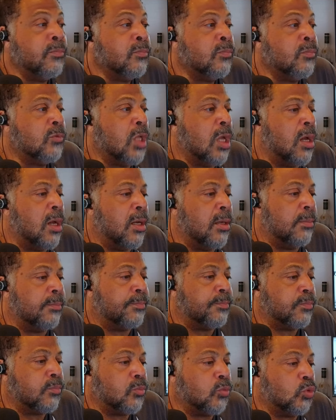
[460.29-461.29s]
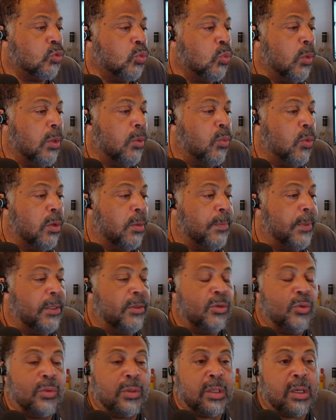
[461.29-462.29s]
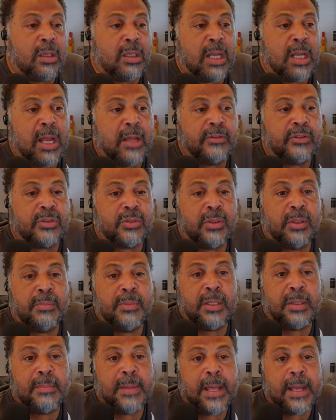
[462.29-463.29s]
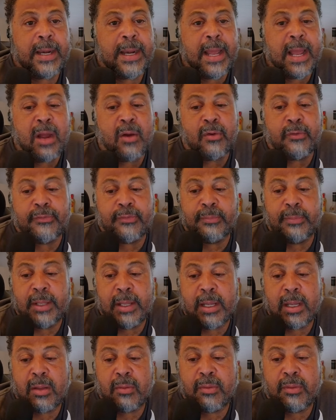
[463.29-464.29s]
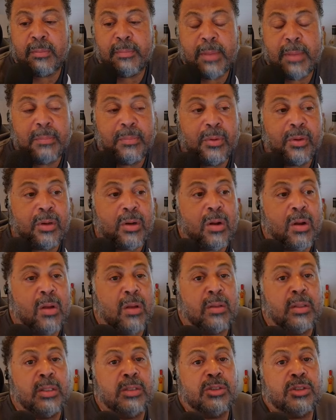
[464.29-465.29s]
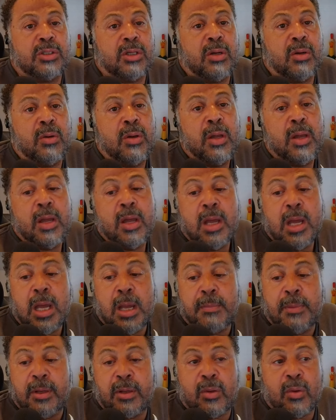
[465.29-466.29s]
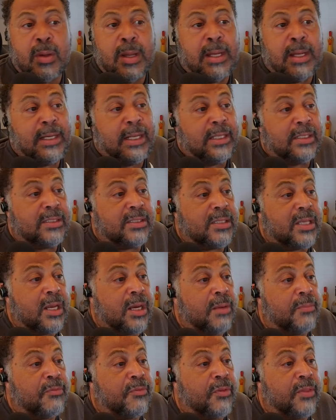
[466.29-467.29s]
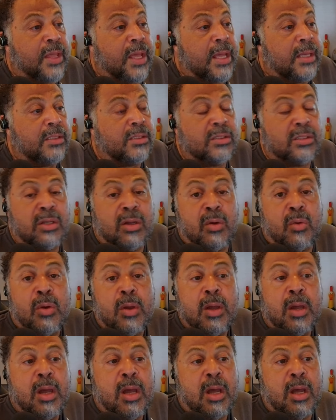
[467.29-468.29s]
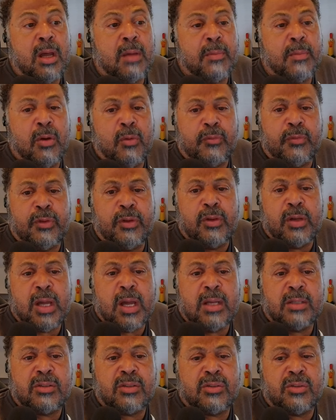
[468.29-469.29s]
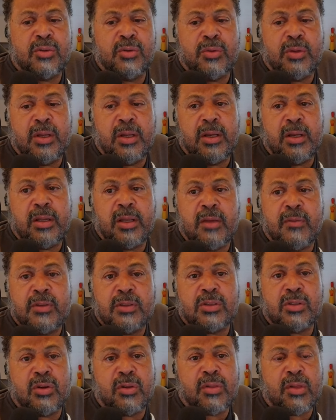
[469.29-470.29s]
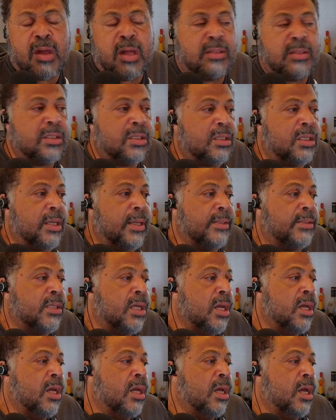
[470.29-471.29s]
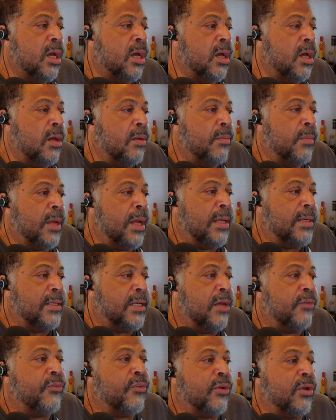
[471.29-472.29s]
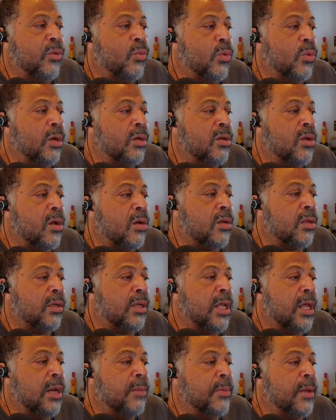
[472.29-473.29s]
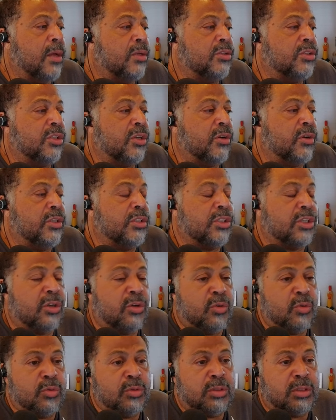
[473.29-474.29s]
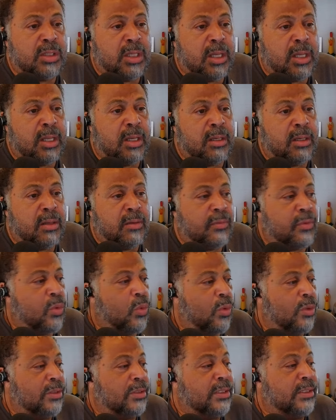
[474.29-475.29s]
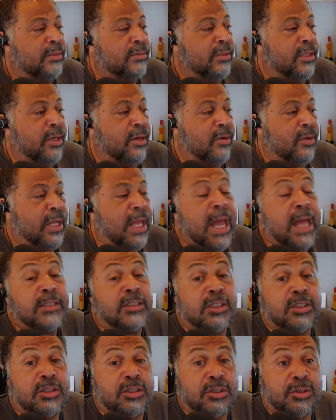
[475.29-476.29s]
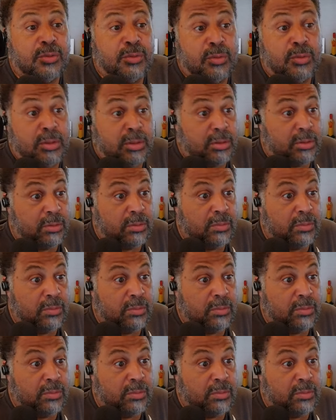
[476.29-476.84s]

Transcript: Um, we will be doing our live stream in about an hour from now, the member call in show. I'm going to go ahead and get set up for that. So um, hopefully, you guys will tune in and give us your thoughts and things. Um, I definitely want to talk a lot about Jerry Jones and, of course, you know, gadget juice.